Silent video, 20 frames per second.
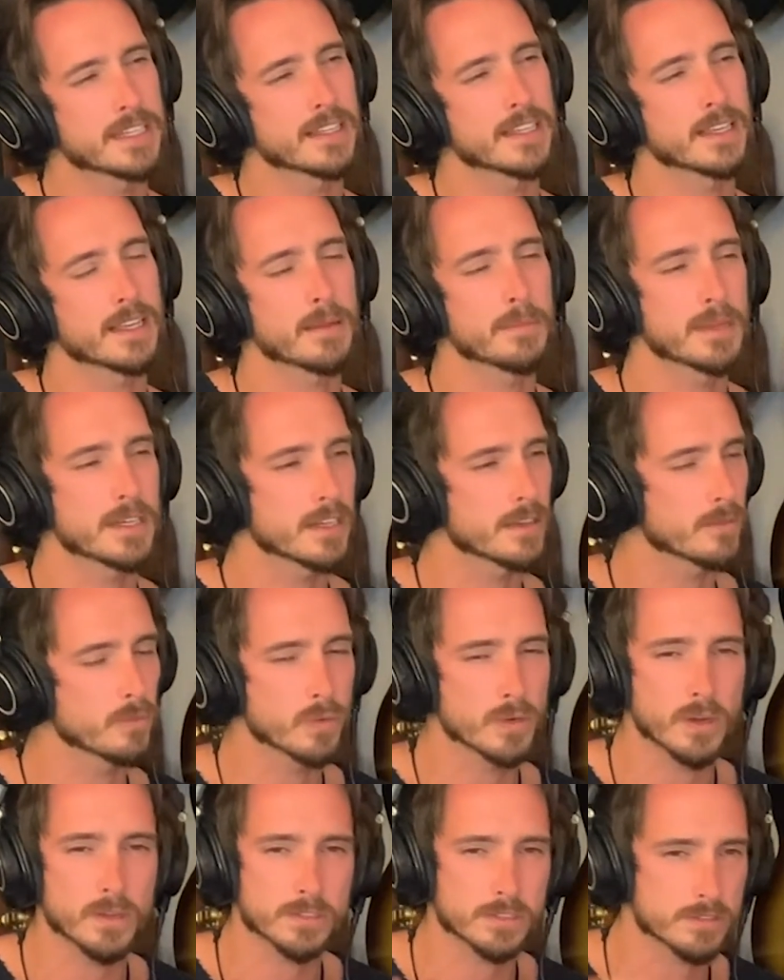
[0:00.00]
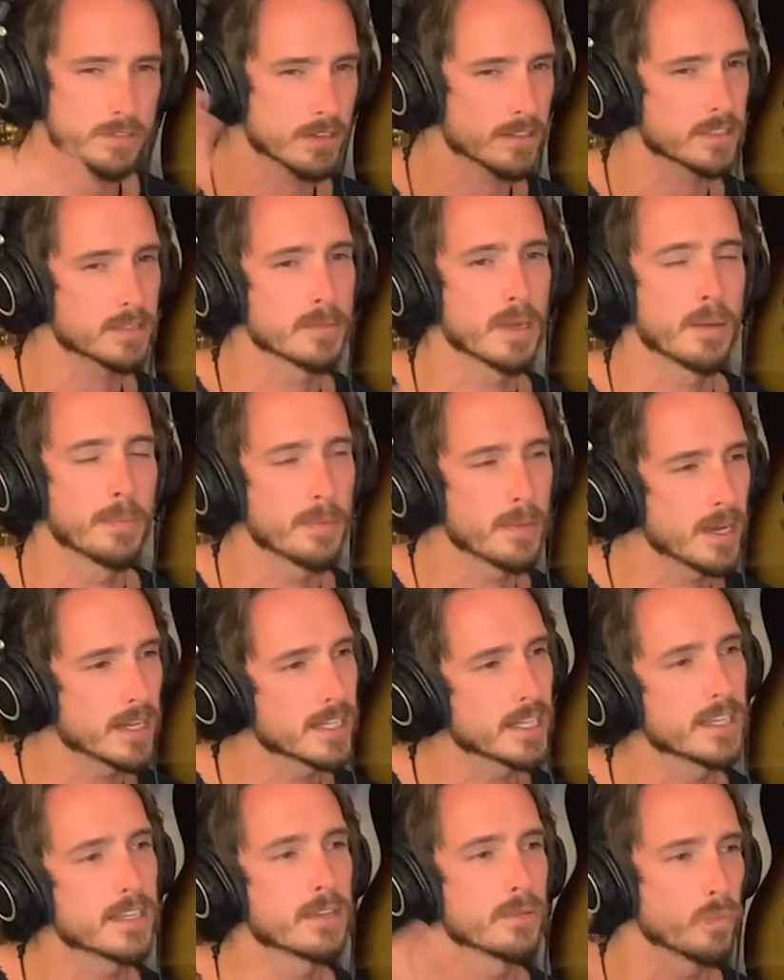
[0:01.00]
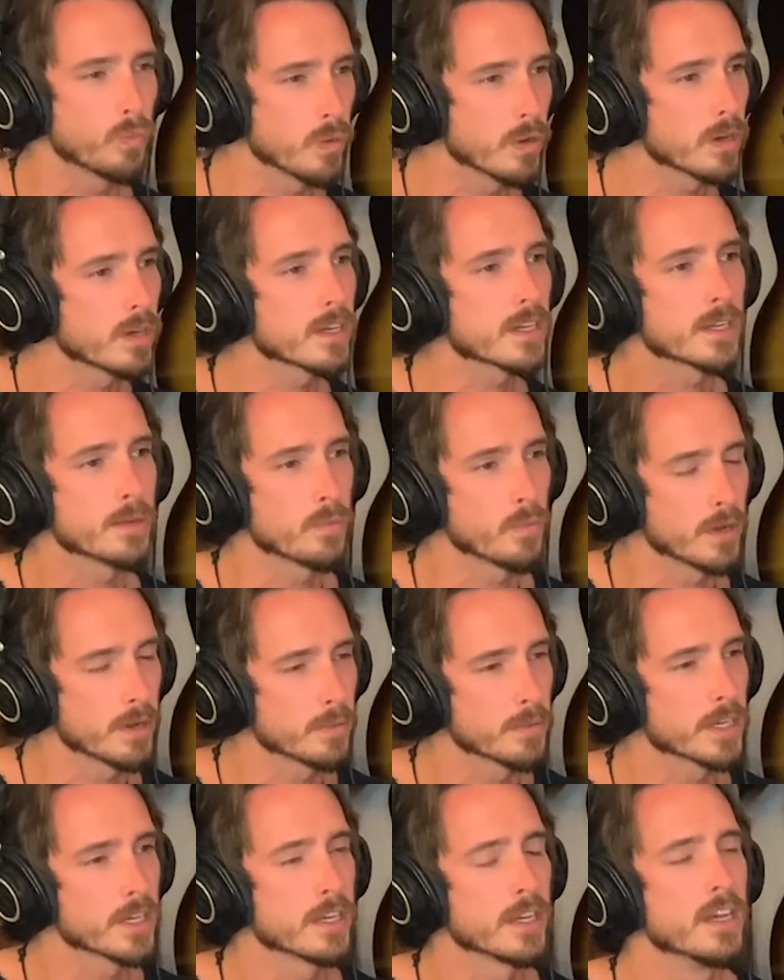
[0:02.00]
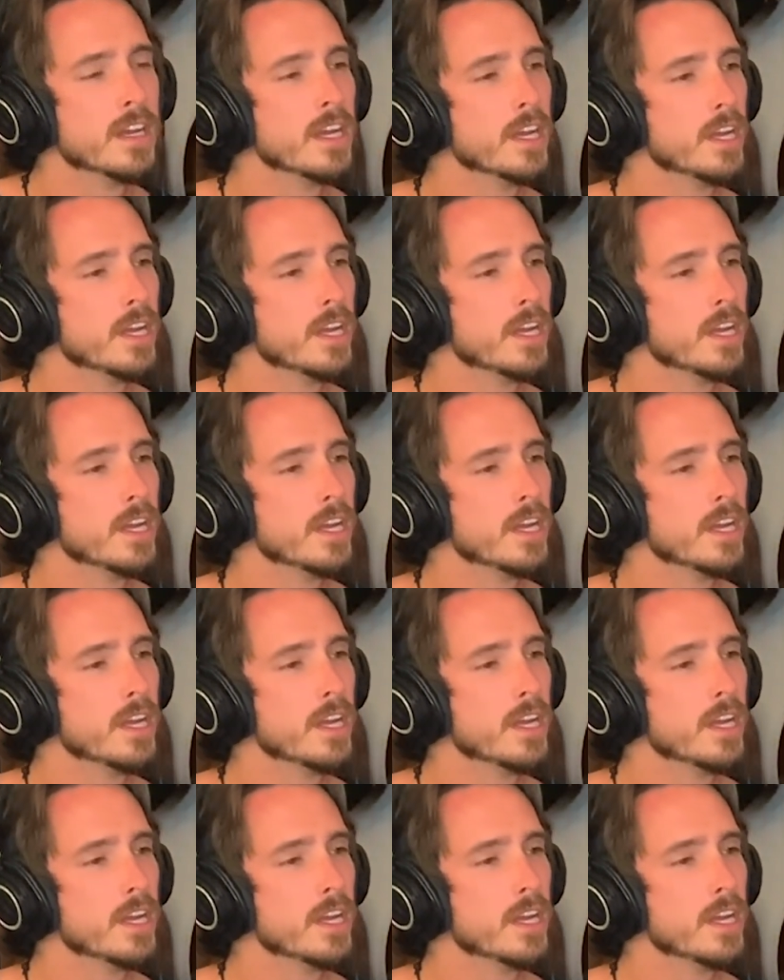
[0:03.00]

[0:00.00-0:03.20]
Like, I mean, we're all stressed about money and work and when we're going to,